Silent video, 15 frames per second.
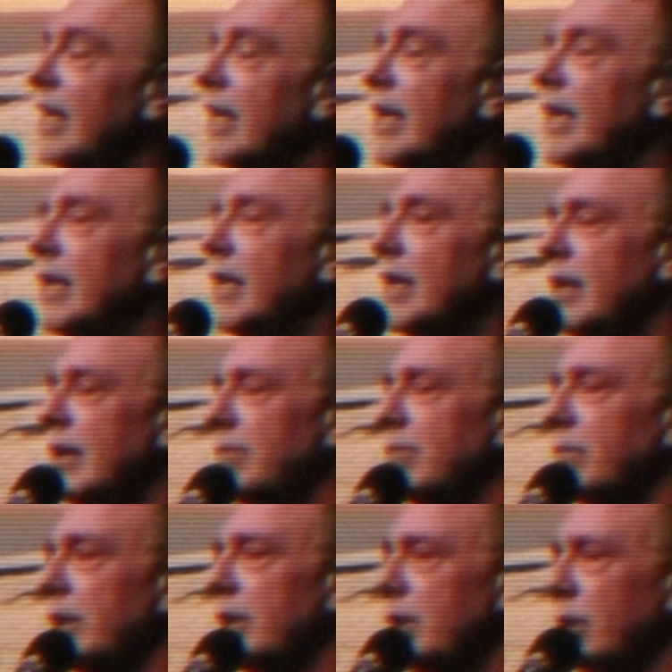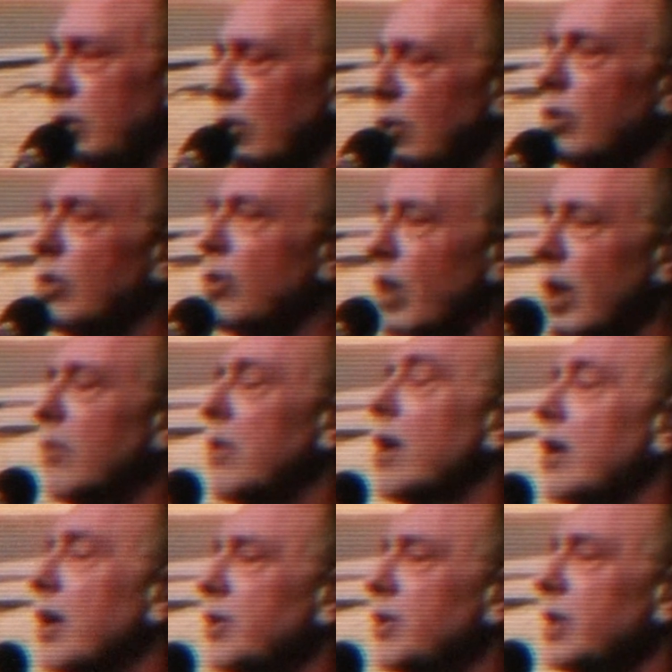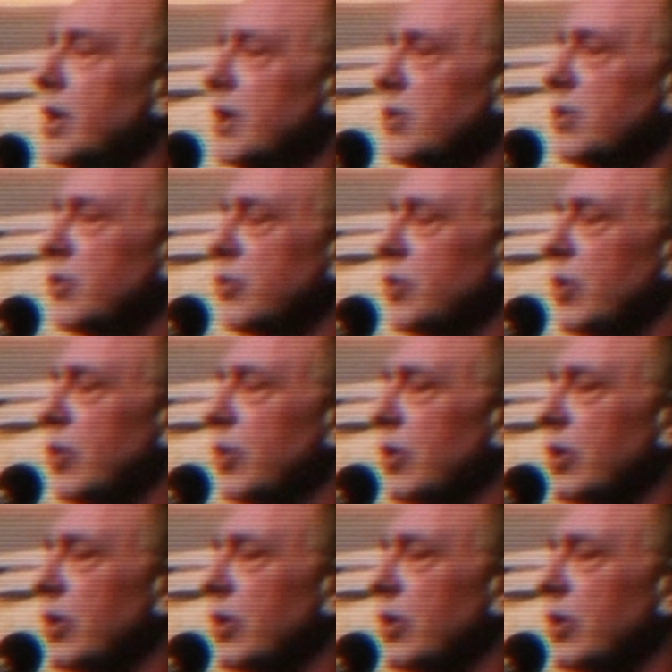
and he didn't know the way Maharaji is. So